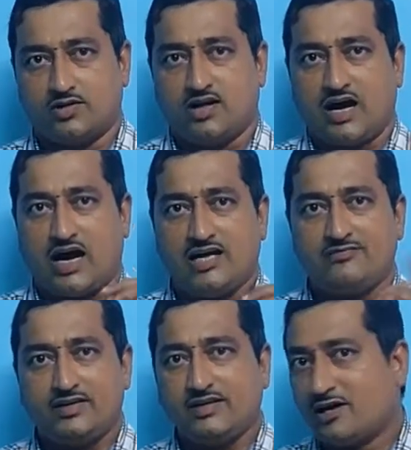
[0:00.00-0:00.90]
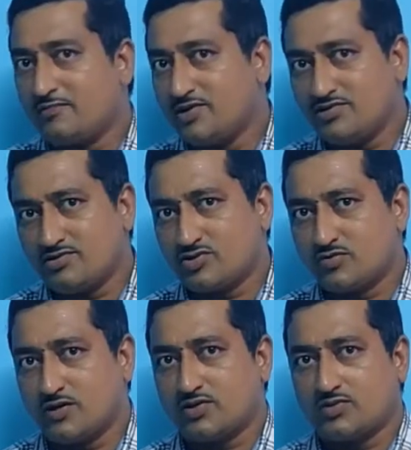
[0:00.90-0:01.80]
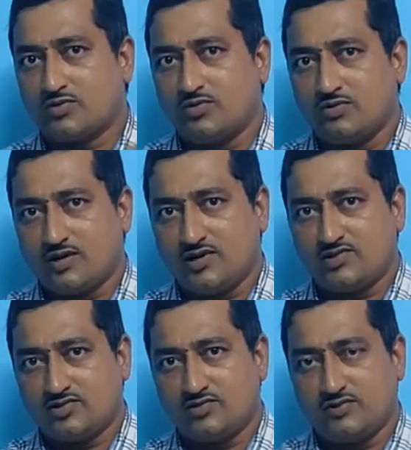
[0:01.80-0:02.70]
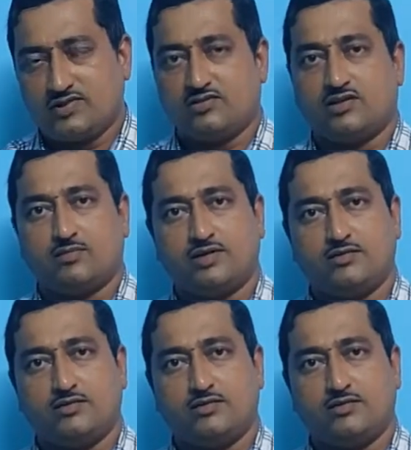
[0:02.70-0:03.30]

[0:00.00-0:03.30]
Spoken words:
I will come here tomorrow is within double